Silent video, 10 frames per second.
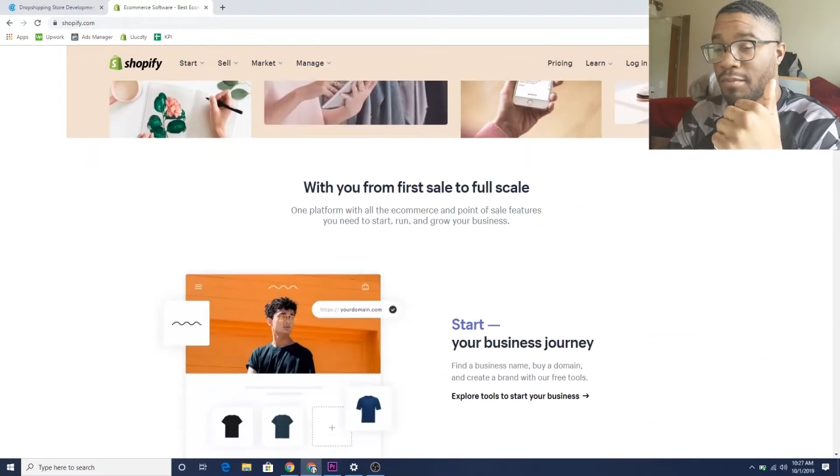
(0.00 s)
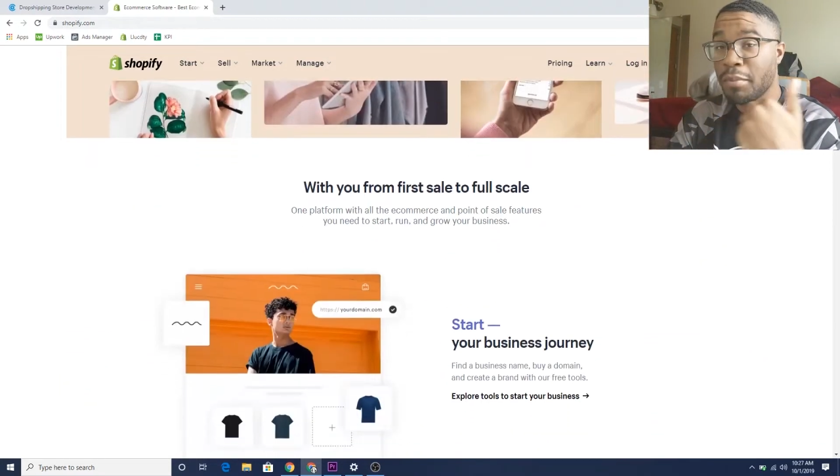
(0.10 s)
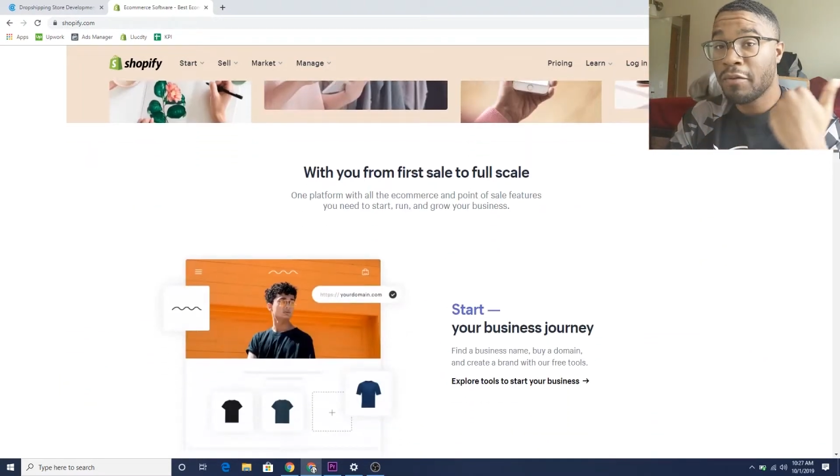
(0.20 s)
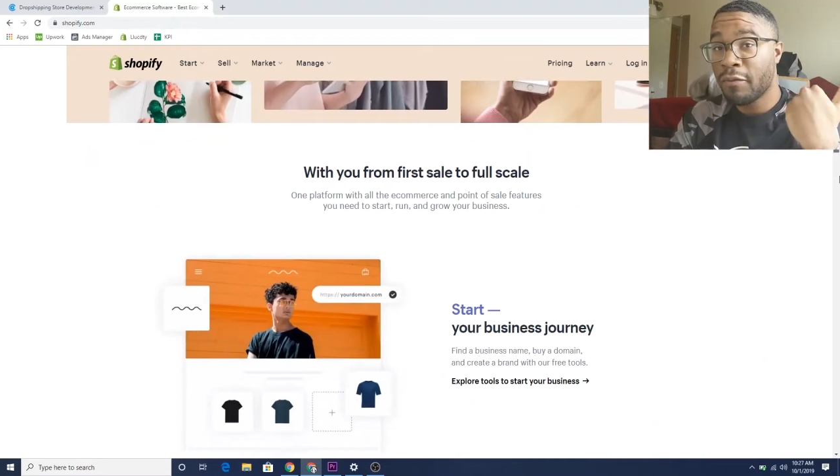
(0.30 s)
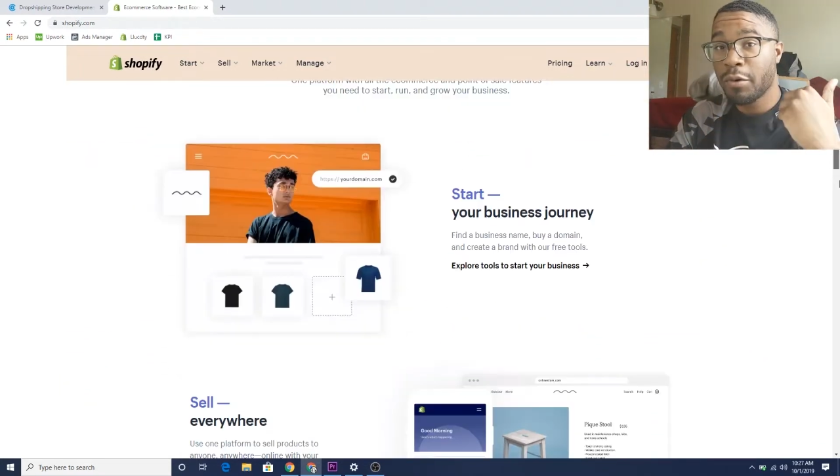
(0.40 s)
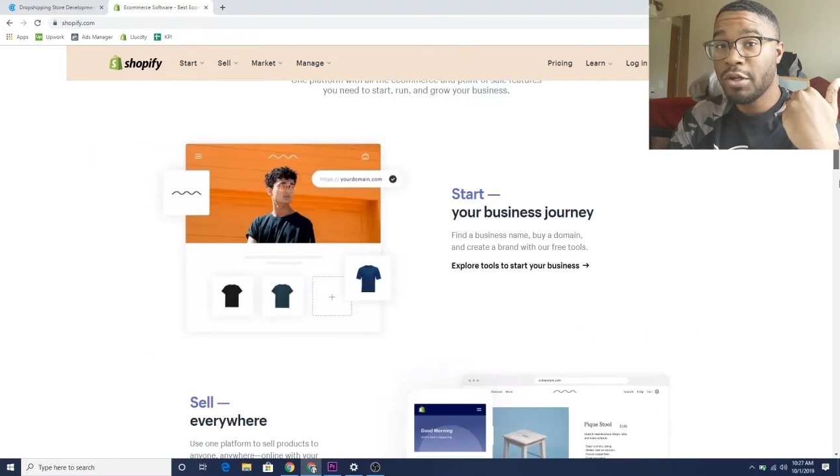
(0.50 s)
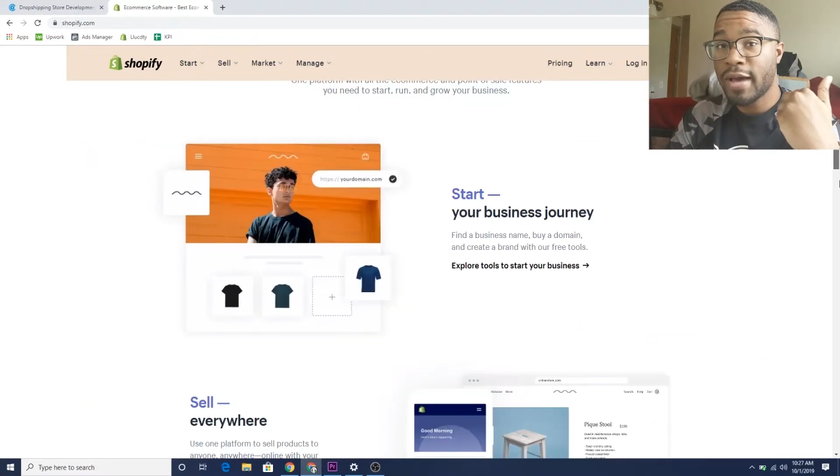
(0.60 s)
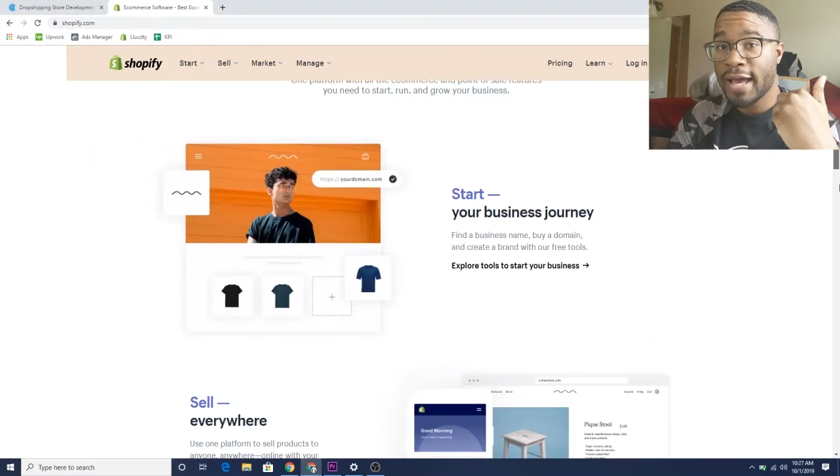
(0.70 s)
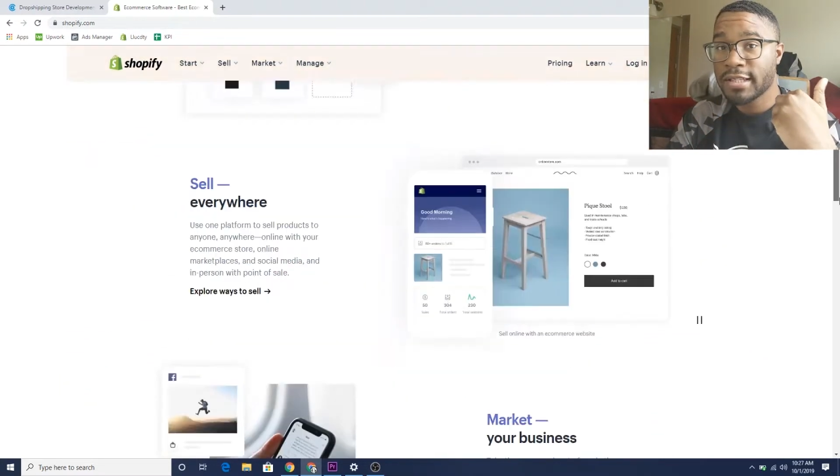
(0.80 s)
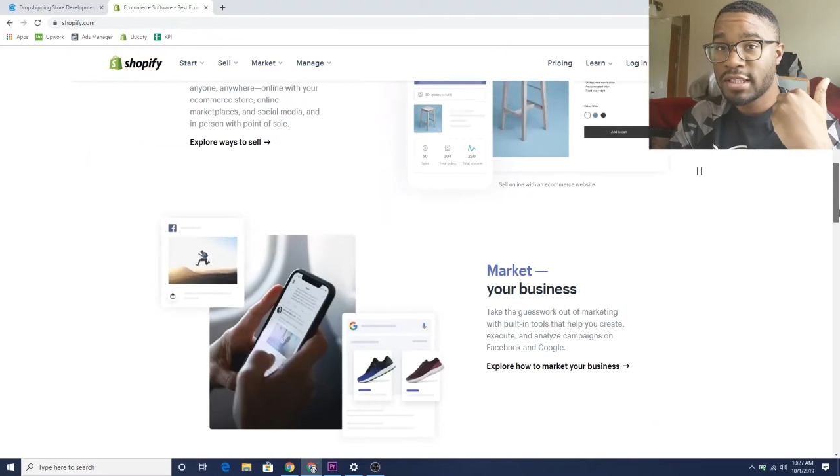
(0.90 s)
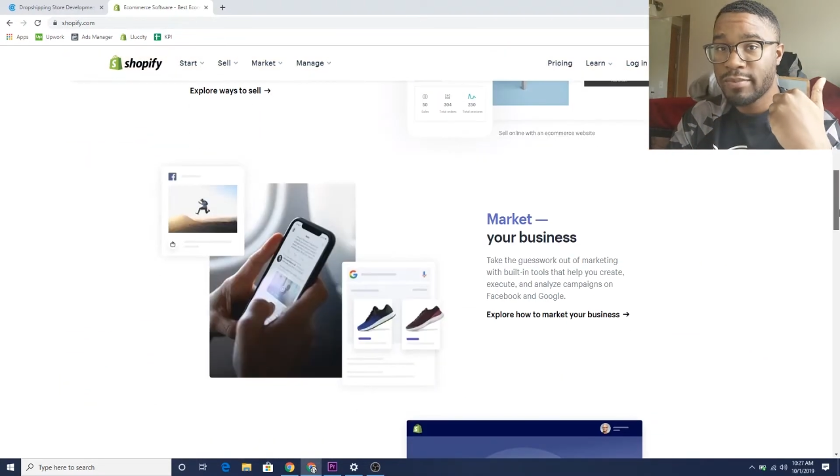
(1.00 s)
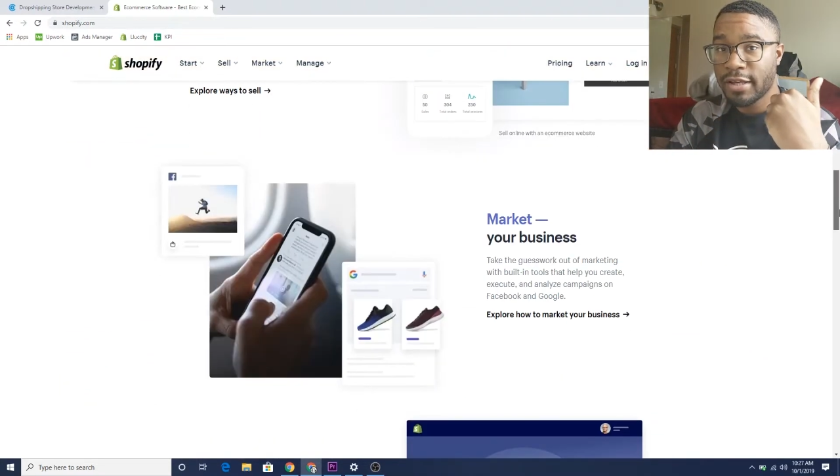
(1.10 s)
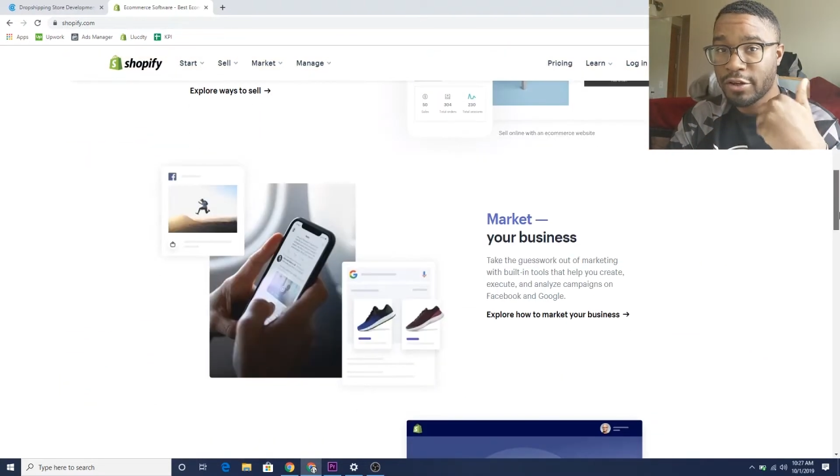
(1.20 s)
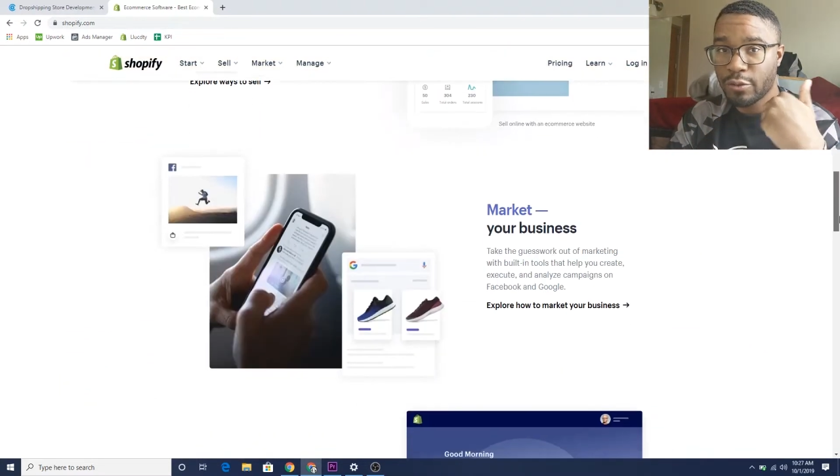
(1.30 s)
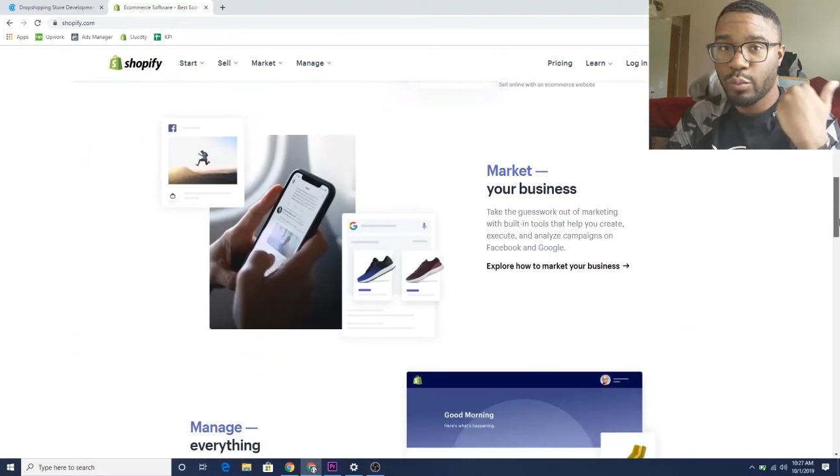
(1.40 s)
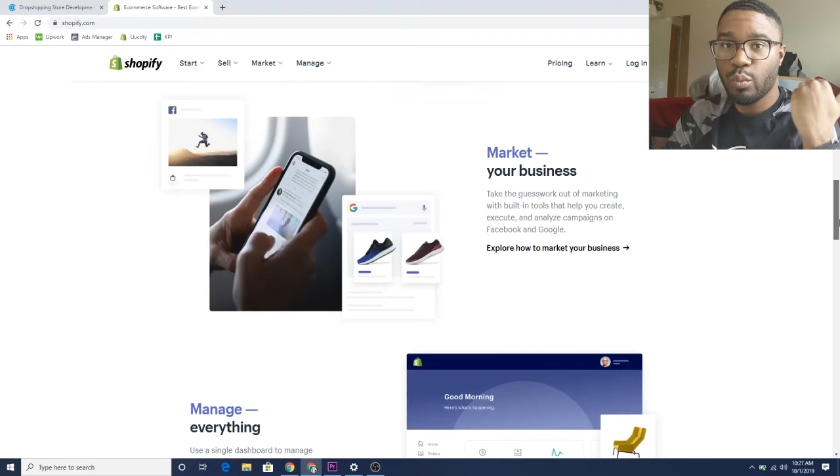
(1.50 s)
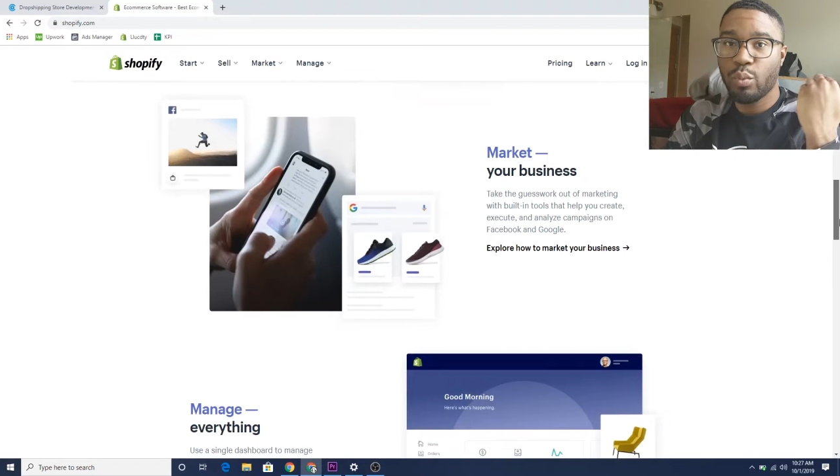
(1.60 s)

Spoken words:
before you actually make your